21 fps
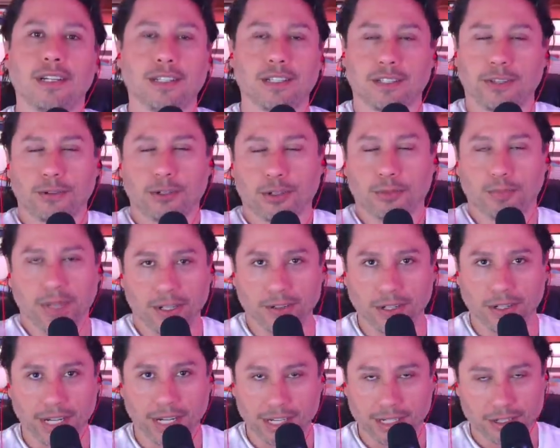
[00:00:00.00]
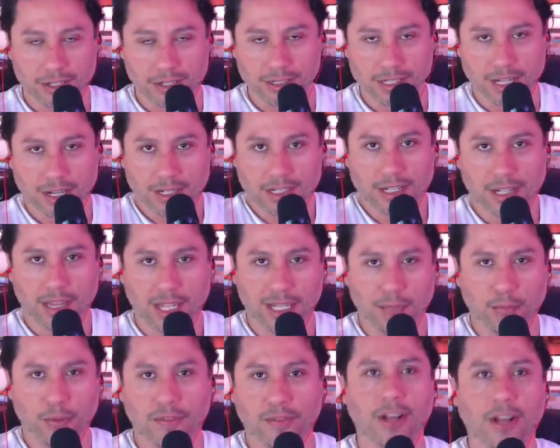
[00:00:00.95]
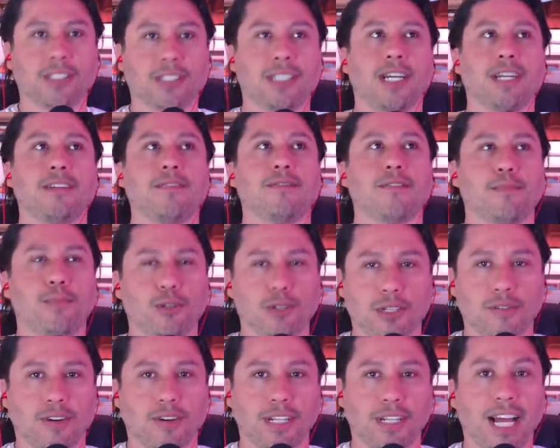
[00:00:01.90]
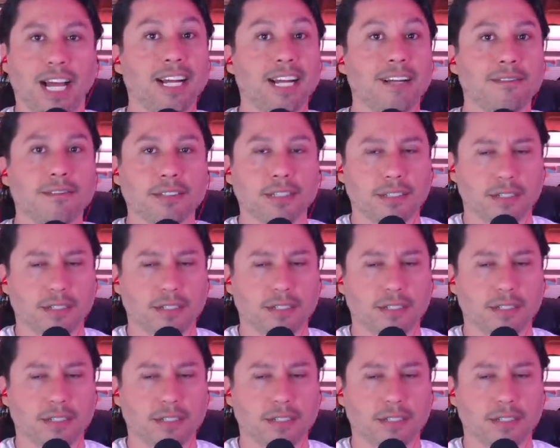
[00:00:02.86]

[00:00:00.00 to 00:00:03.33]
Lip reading: Social mirroring. It turns out it's a thing we've all done for most of our lives.